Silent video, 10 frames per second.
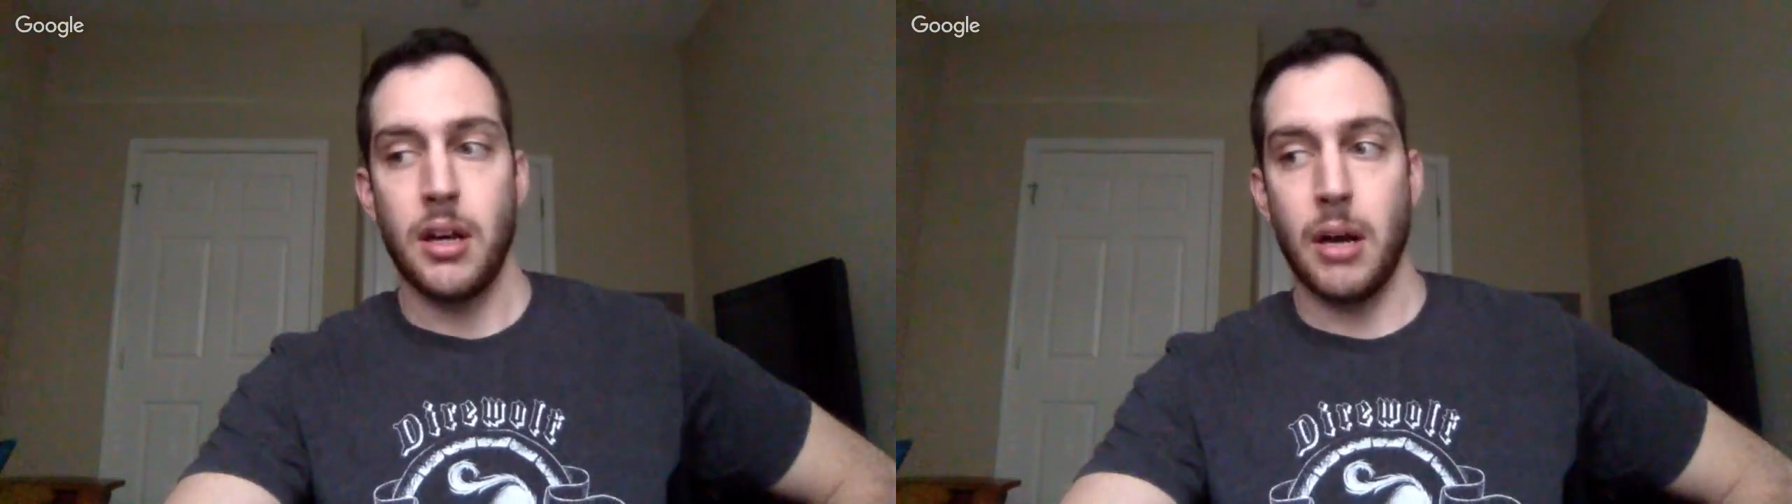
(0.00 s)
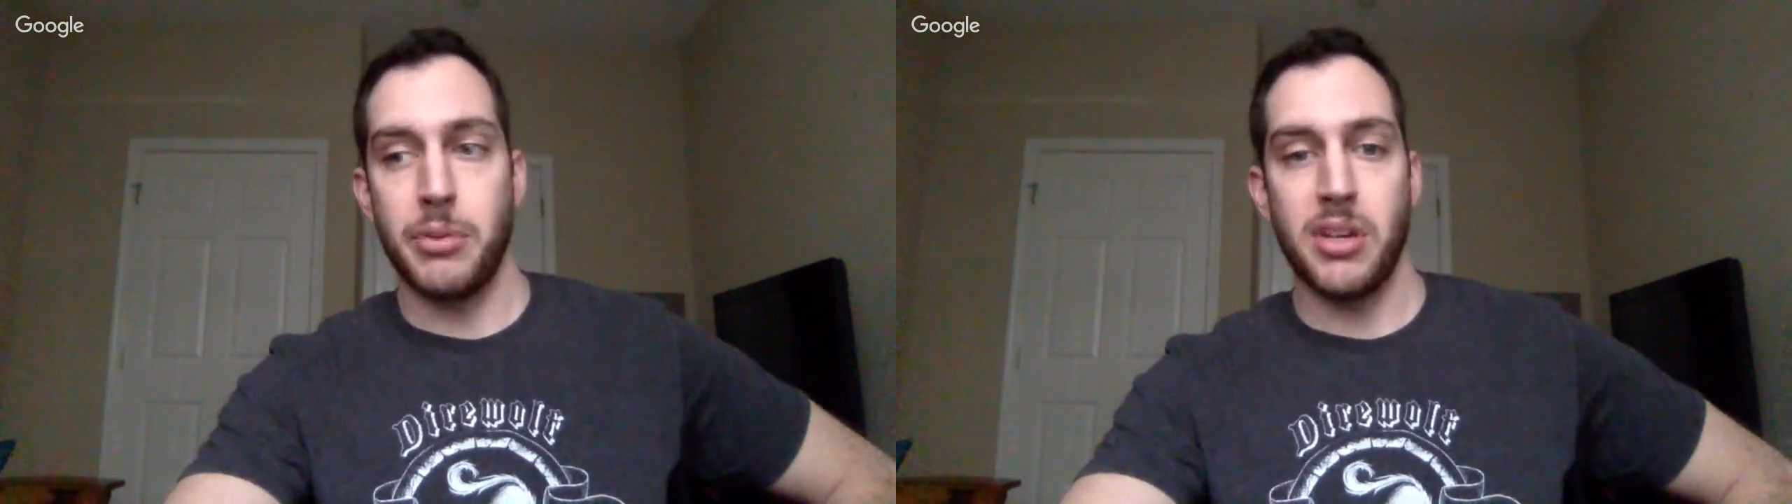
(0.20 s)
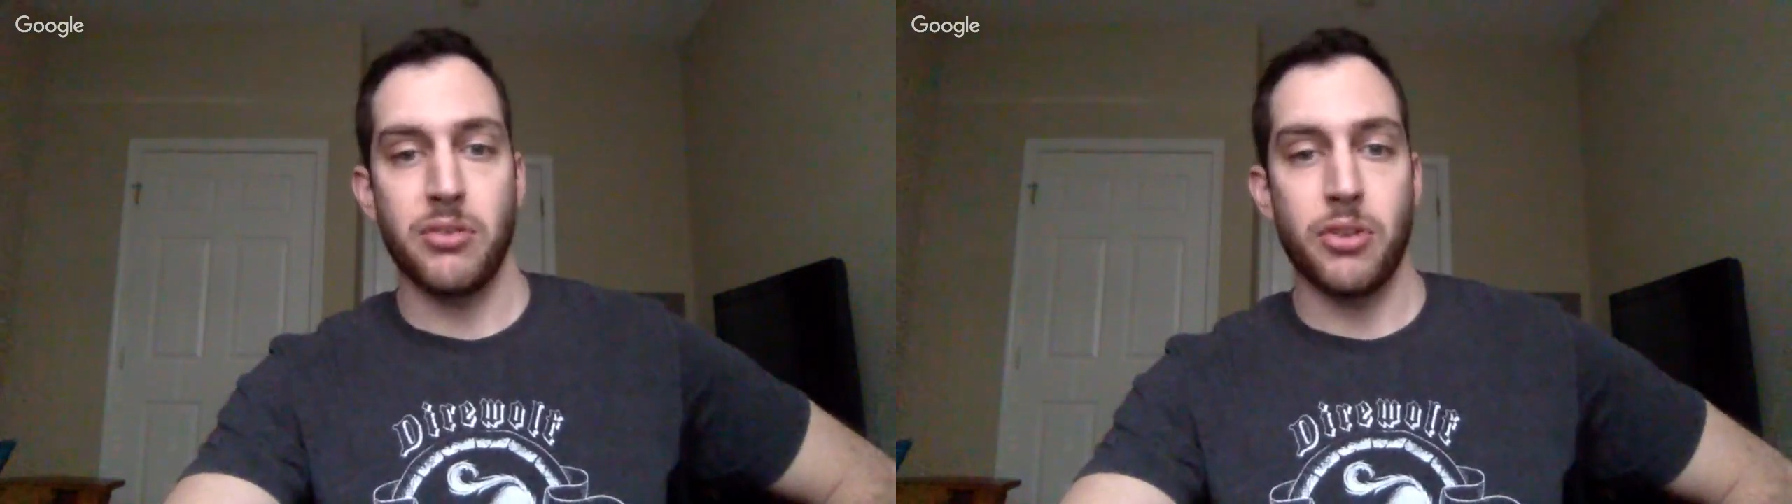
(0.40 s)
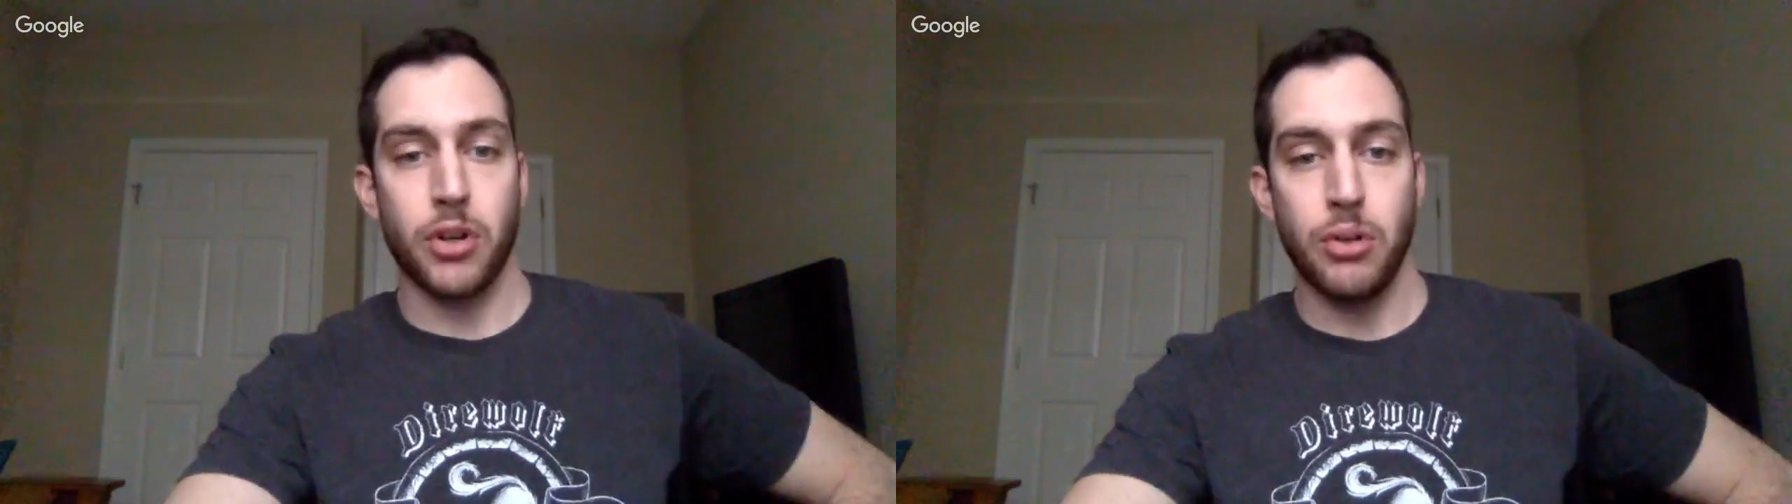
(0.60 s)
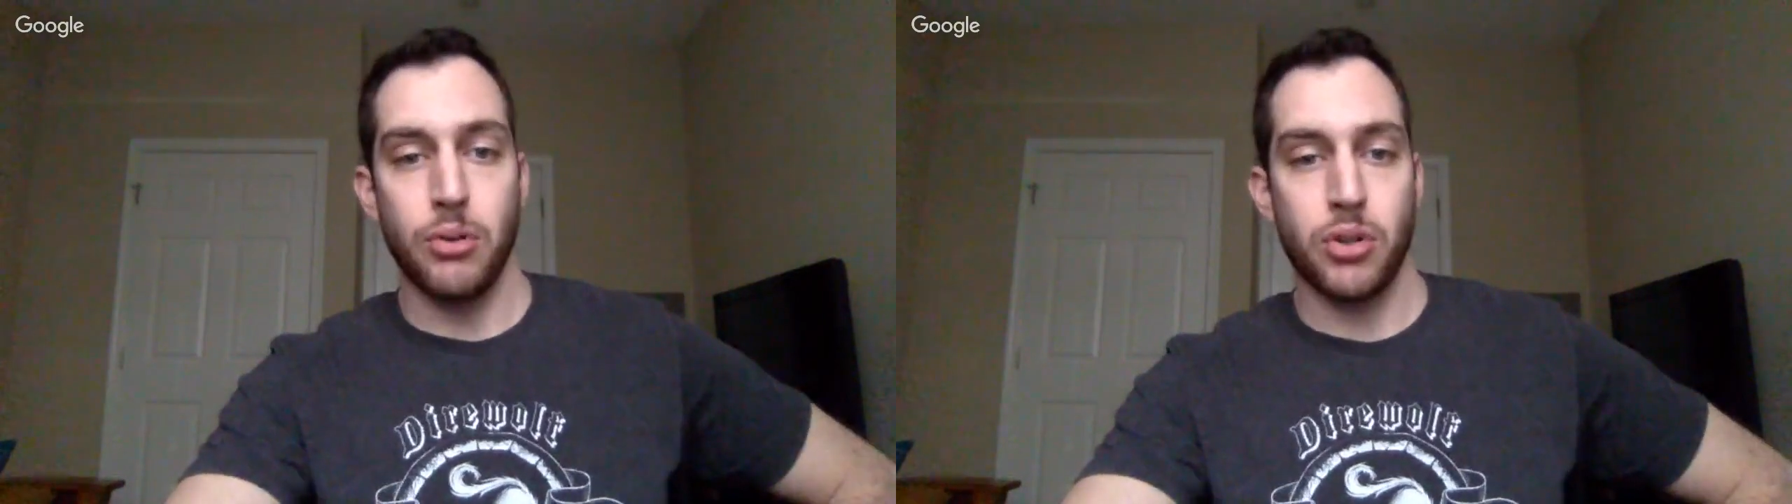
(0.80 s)
Beneil
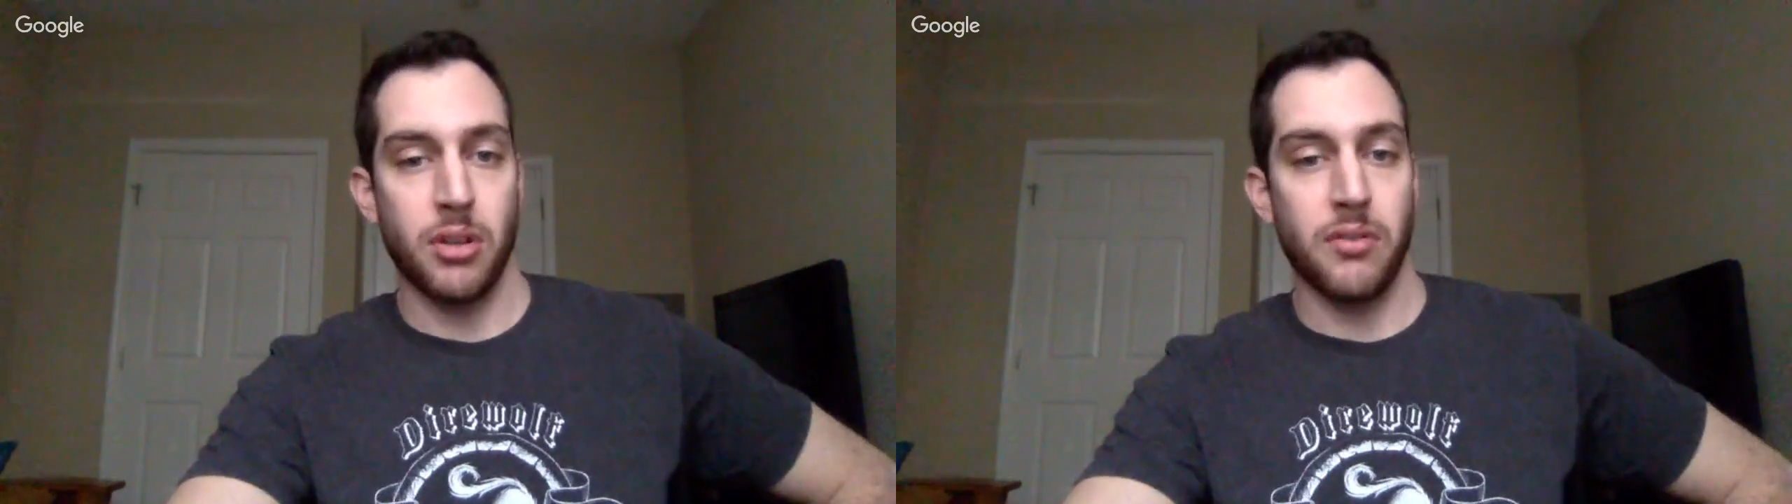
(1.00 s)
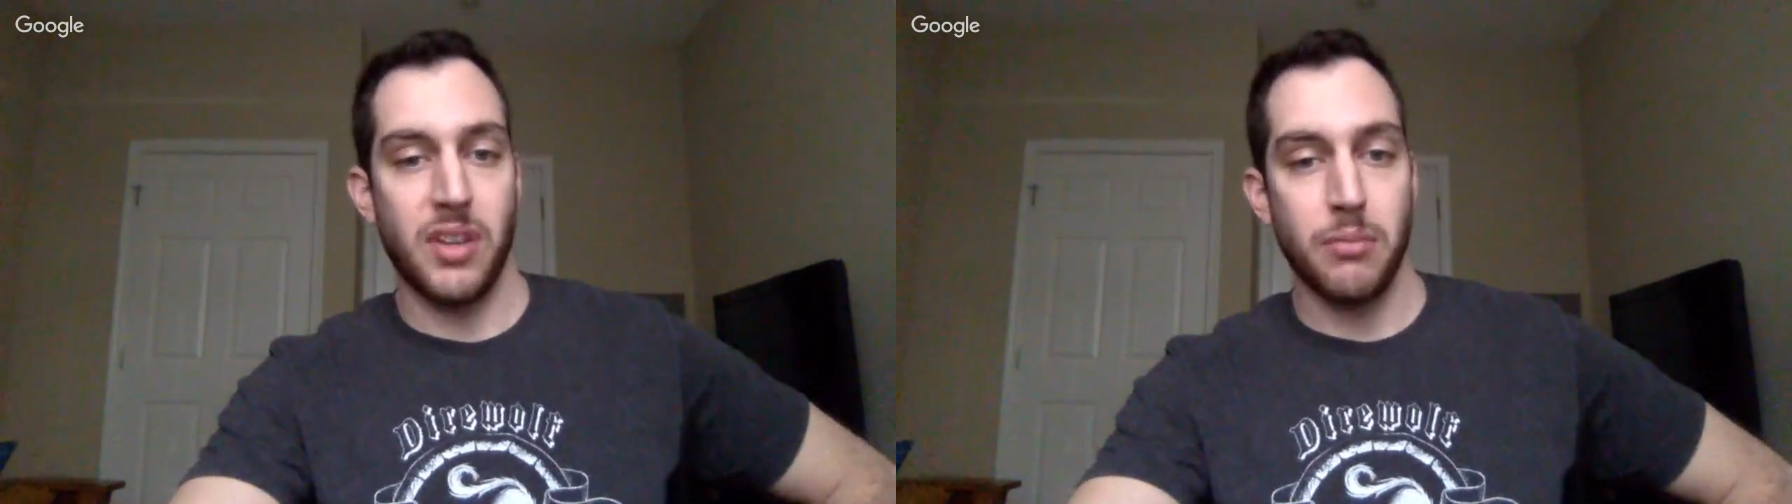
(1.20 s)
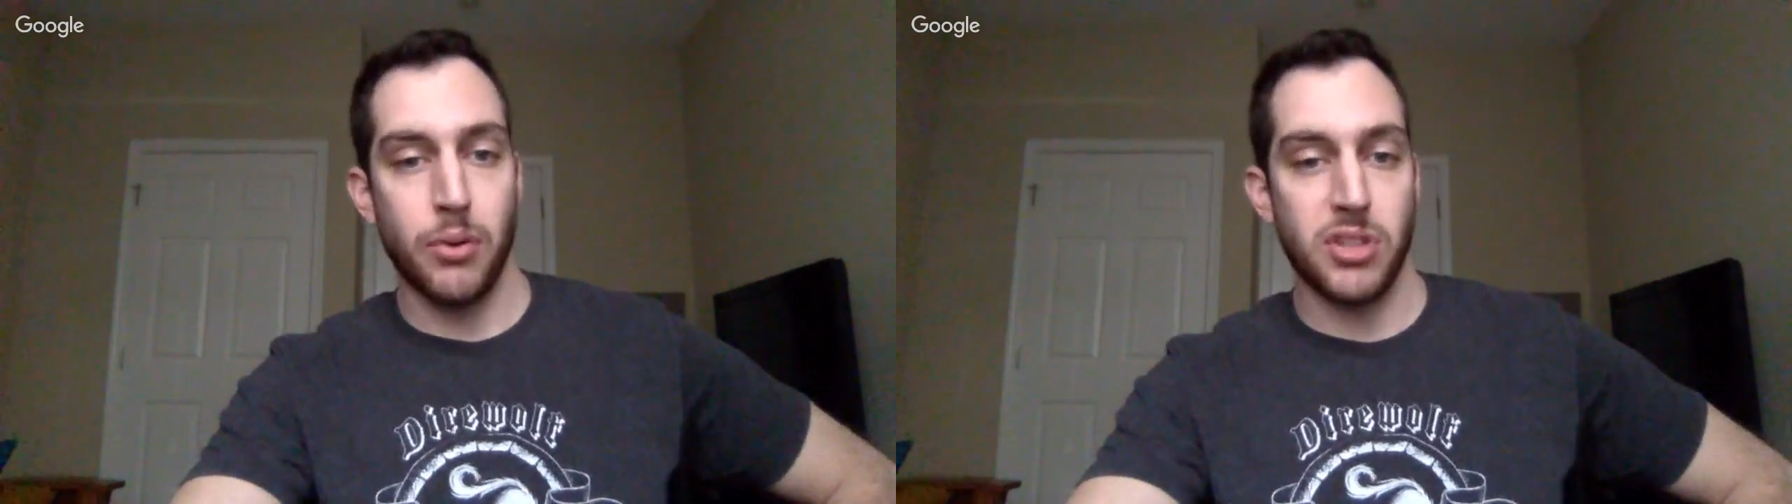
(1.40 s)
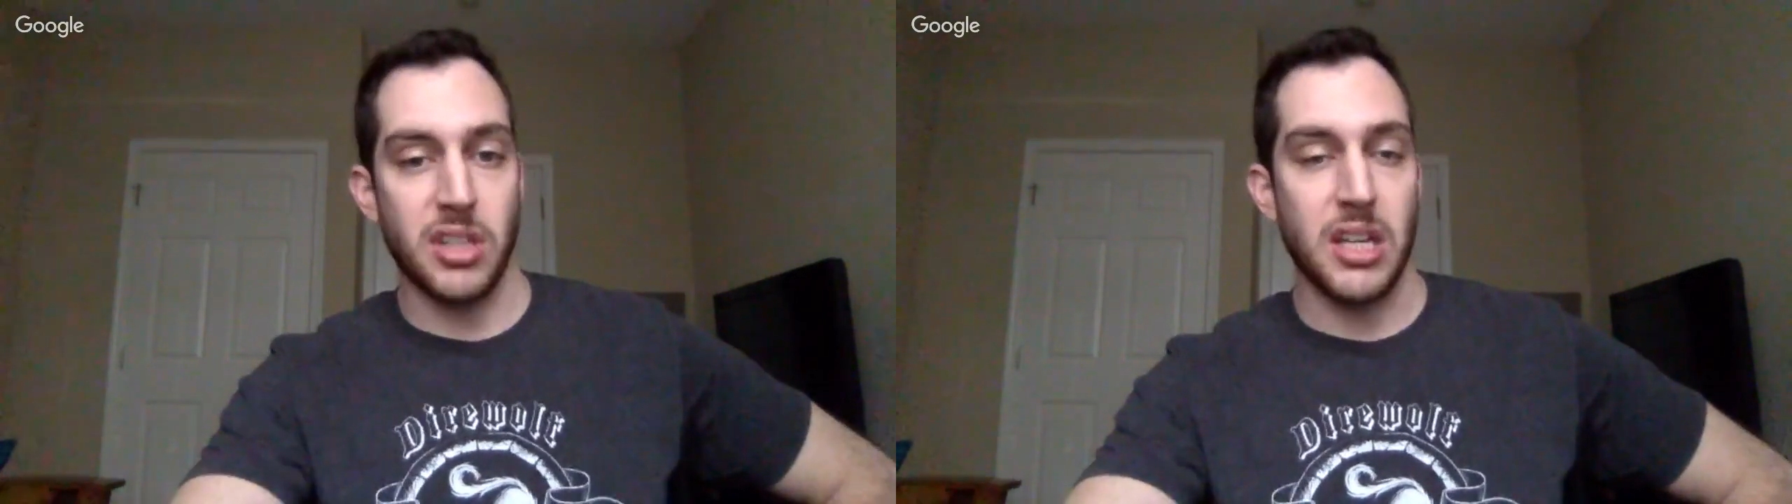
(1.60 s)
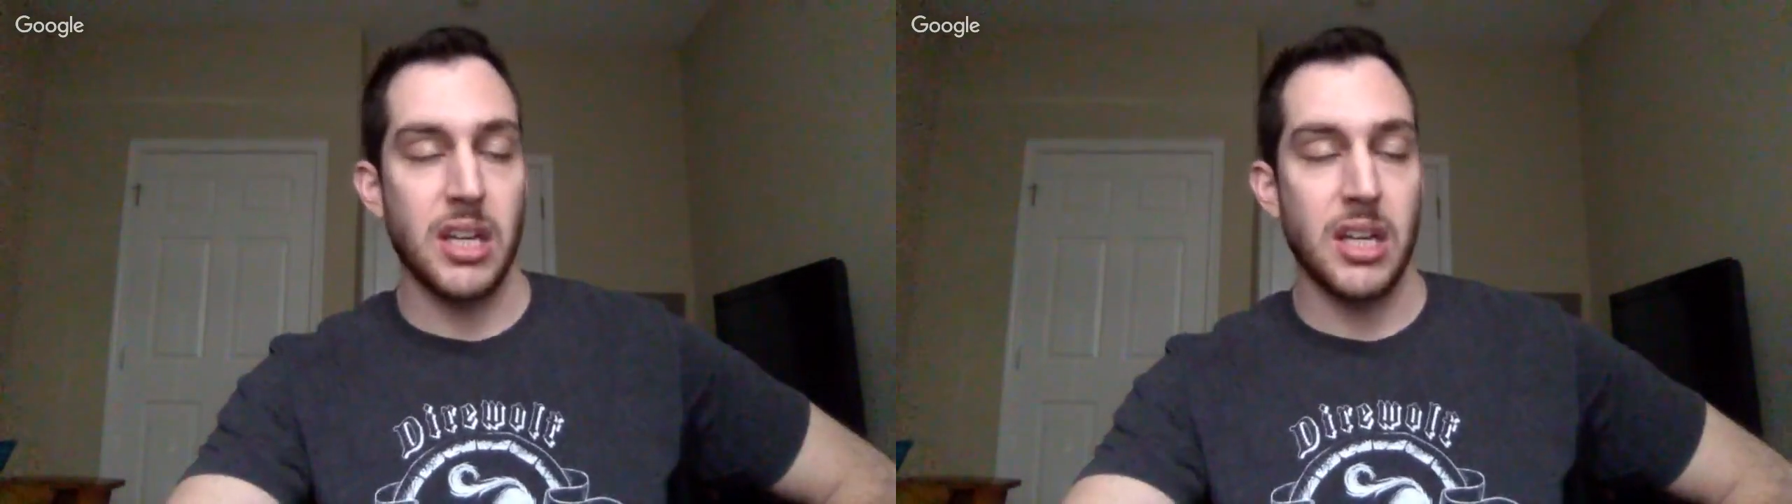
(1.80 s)
Dariush on the feet
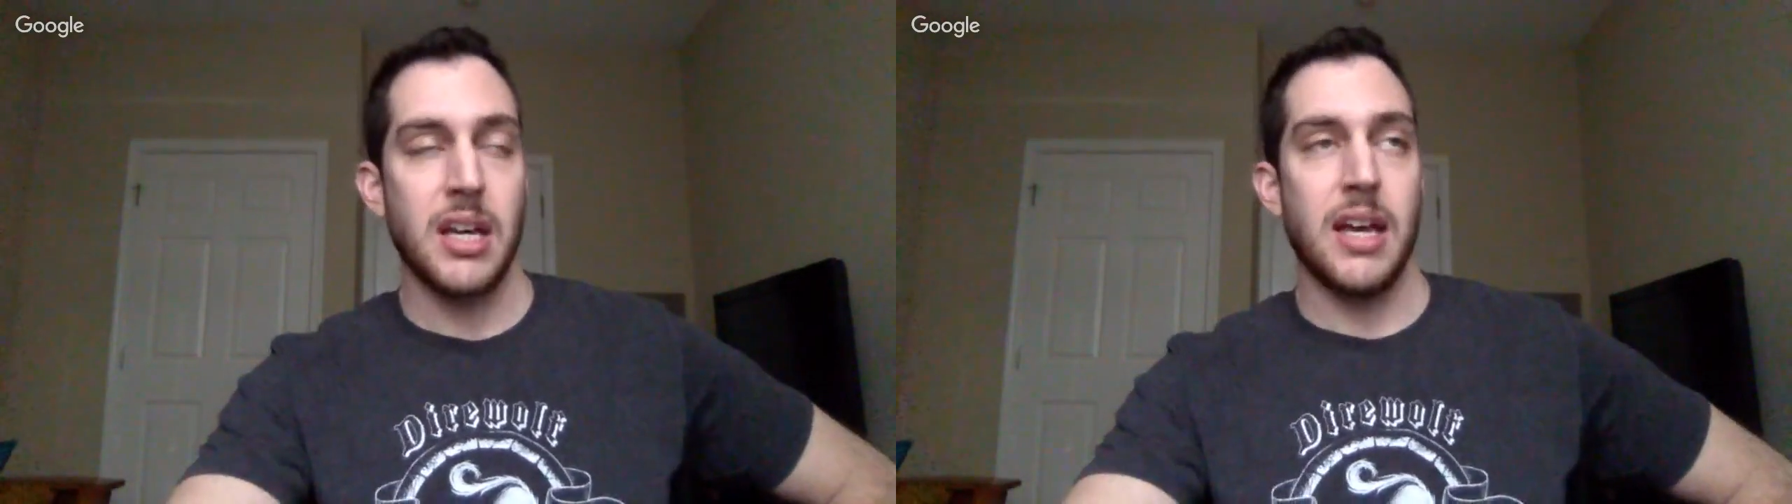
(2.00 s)
mostly.